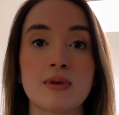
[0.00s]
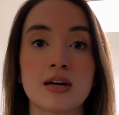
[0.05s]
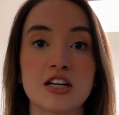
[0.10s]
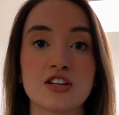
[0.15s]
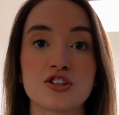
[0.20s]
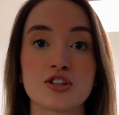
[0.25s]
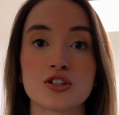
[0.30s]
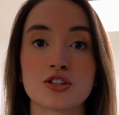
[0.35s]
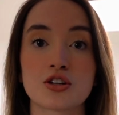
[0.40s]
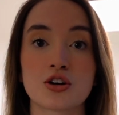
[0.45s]

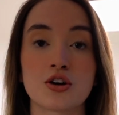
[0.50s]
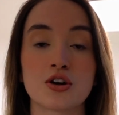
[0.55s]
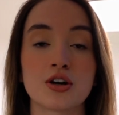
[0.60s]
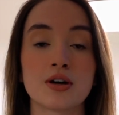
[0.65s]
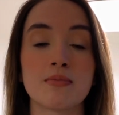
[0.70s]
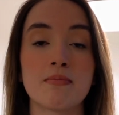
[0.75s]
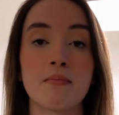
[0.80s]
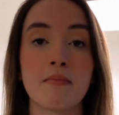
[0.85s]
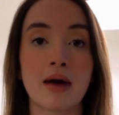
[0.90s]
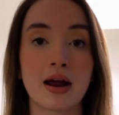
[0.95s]
patient's
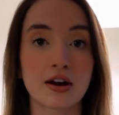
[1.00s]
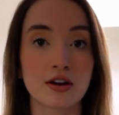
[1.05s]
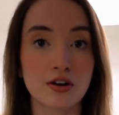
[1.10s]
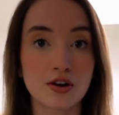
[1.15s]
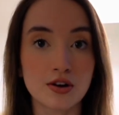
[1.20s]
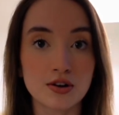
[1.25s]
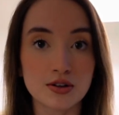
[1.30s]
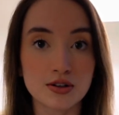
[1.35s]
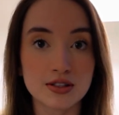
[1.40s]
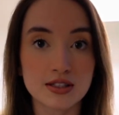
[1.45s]
current
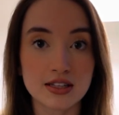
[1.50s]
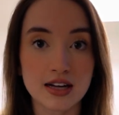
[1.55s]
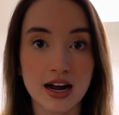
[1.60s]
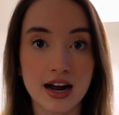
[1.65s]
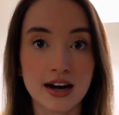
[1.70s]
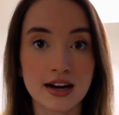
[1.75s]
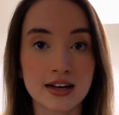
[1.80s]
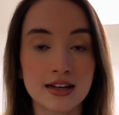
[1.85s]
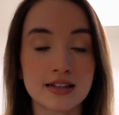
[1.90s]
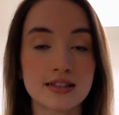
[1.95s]
medical
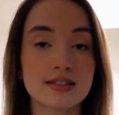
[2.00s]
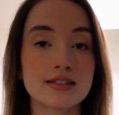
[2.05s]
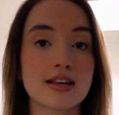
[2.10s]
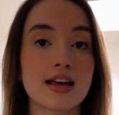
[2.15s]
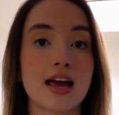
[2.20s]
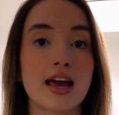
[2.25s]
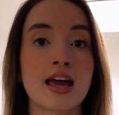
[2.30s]
status,